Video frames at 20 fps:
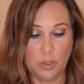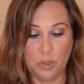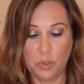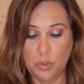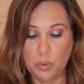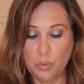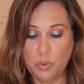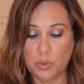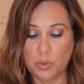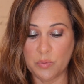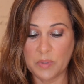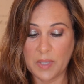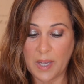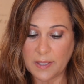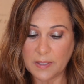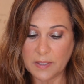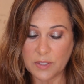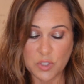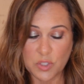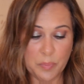you do
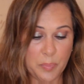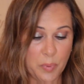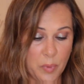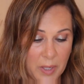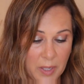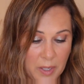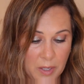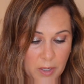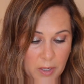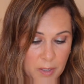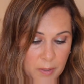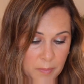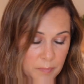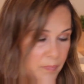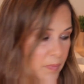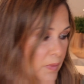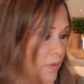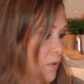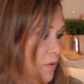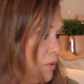not disappoint, girl.
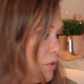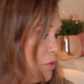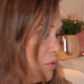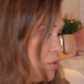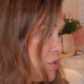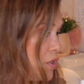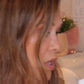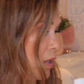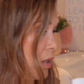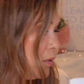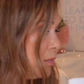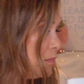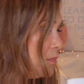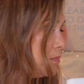No, you don't.